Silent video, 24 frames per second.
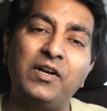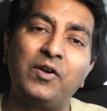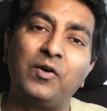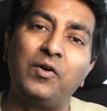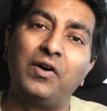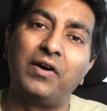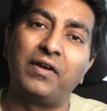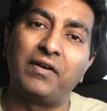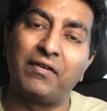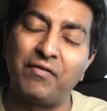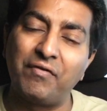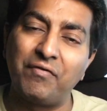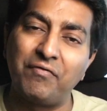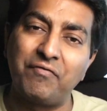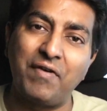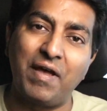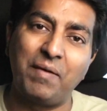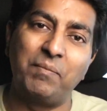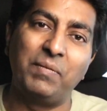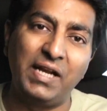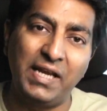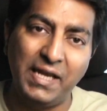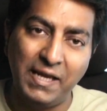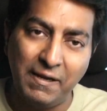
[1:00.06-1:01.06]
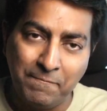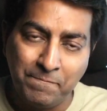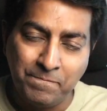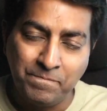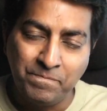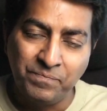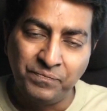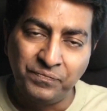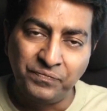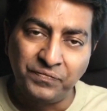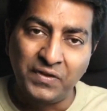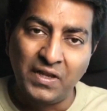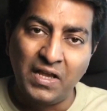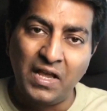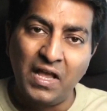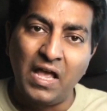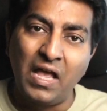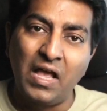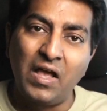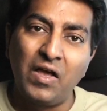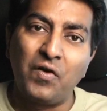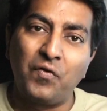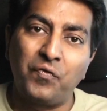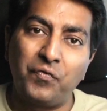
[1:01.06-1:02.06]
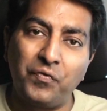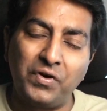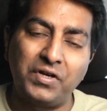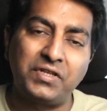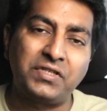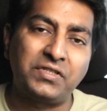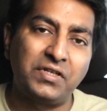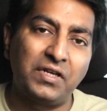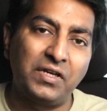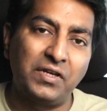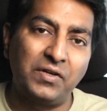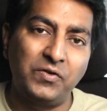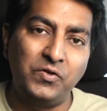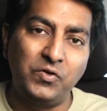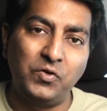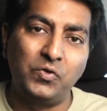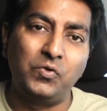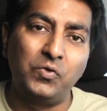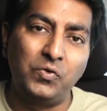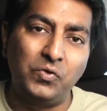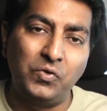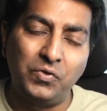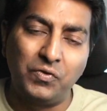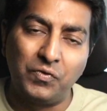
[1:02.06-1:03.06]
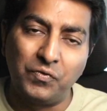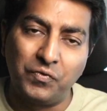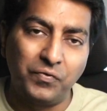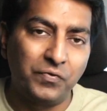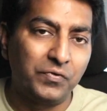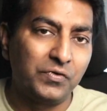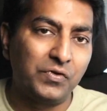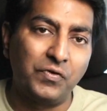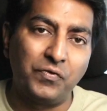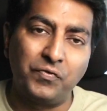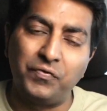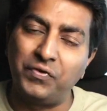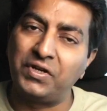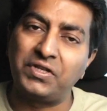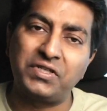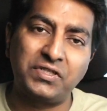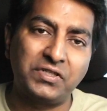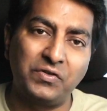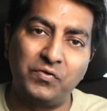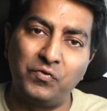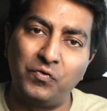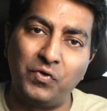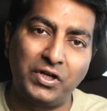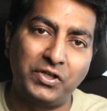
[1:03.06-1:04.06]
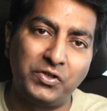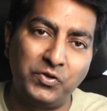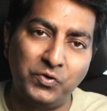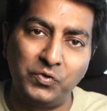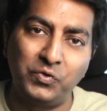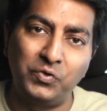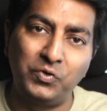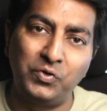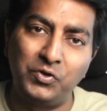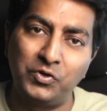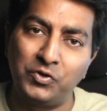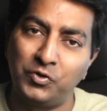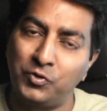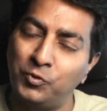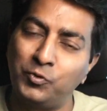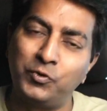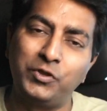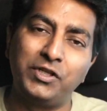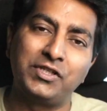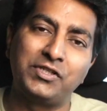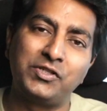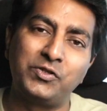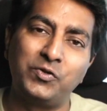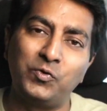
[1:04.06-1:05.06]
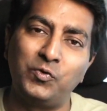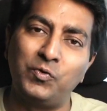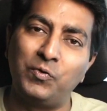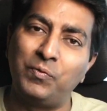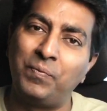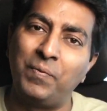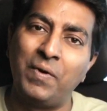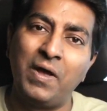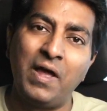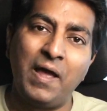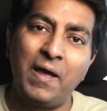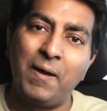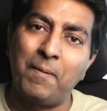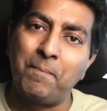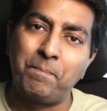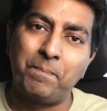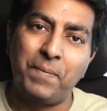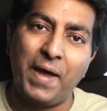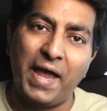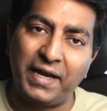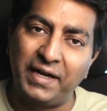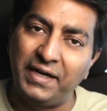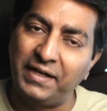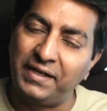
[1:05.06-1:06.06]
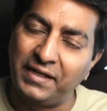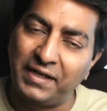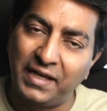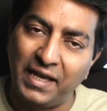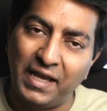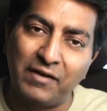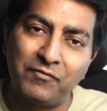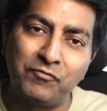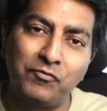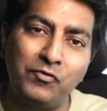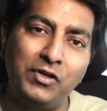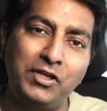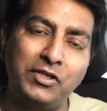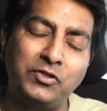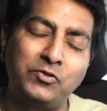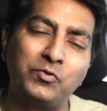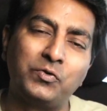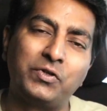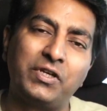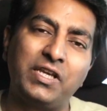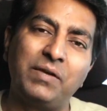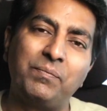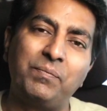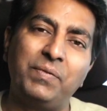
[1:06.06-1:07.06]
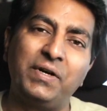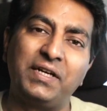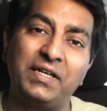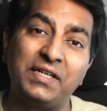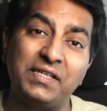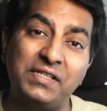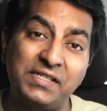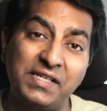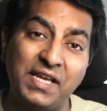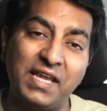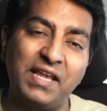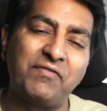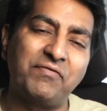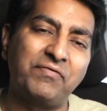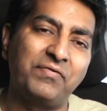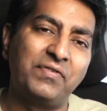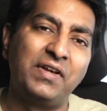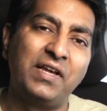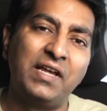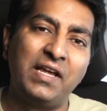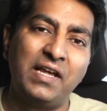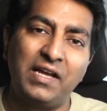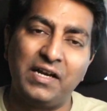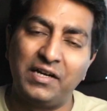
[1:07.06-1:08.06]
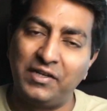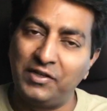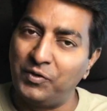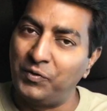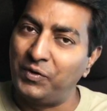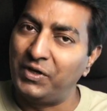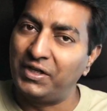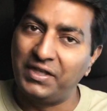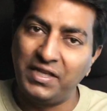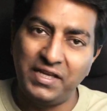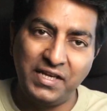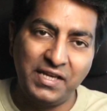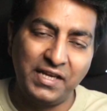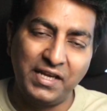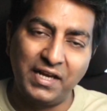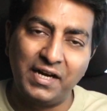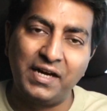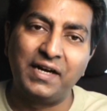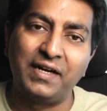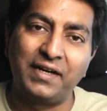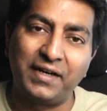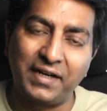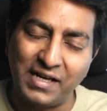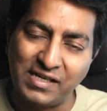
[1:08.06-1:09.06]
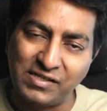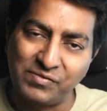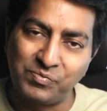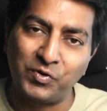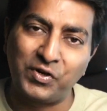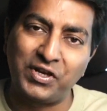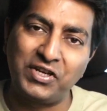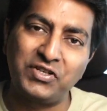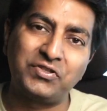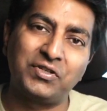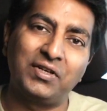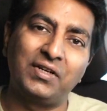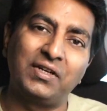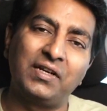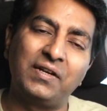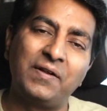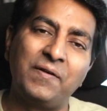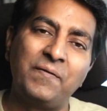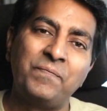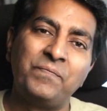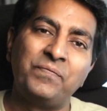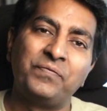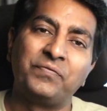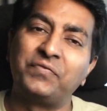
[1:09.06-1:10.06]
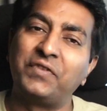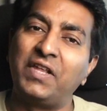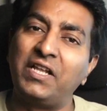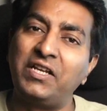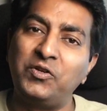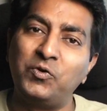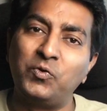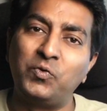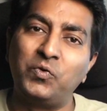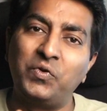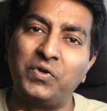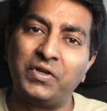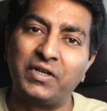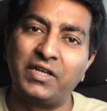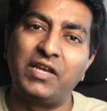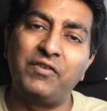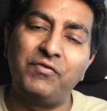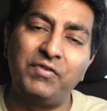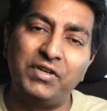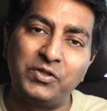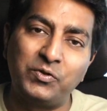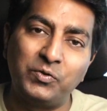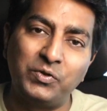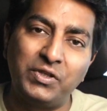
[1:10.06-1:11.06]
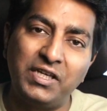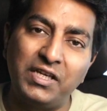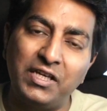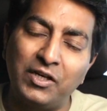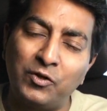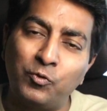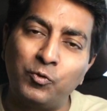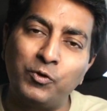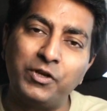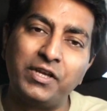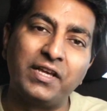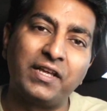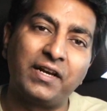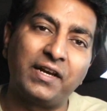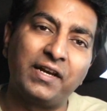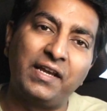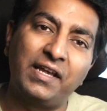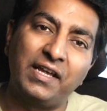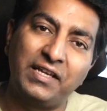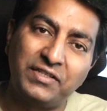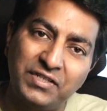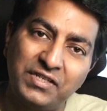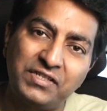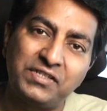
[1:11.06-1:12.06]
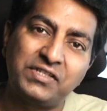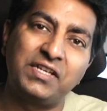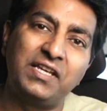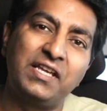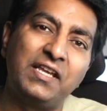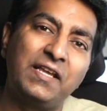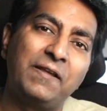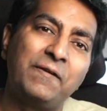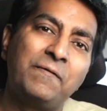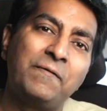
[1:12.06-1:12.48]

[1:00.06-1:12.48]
or family. First, first what you do is you pack it carefully to keep it safe during the transportation. Then you give it to the courier agency